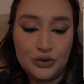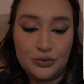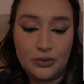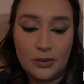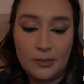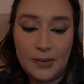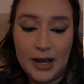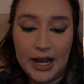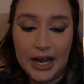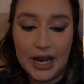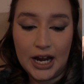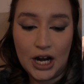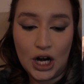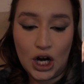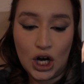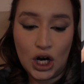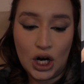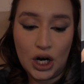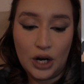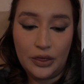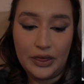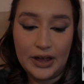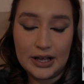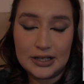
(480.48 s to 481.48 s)
with my
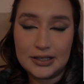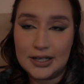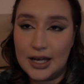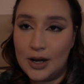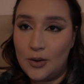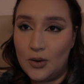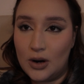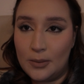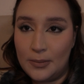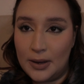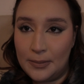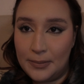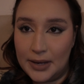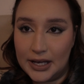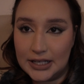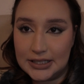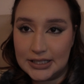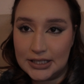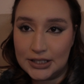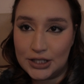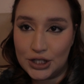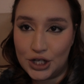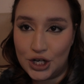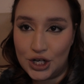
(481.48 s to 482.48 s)
hair. That's like one of my biggest
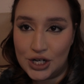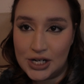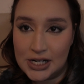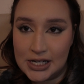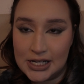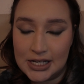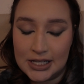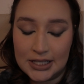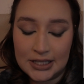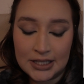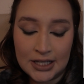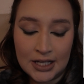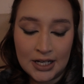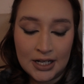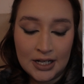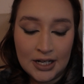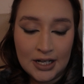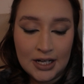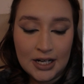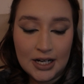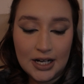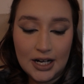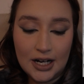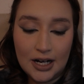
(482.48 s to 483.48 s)
insecurities.
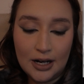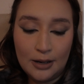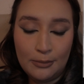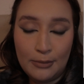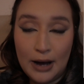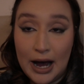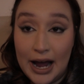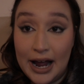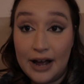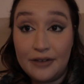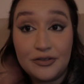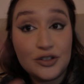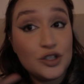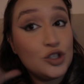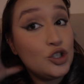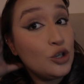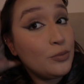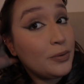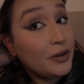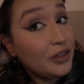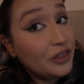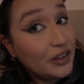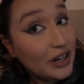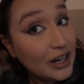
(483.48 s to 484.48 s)
I have
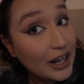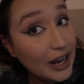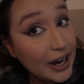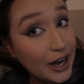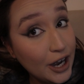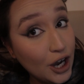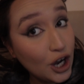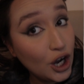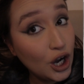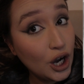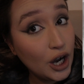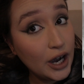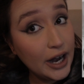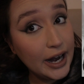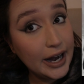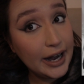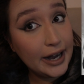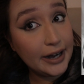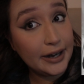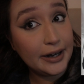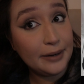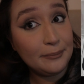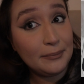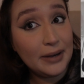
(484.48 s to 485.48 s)
super thin hair
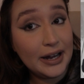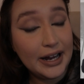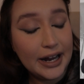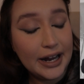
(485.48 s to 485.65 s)
and my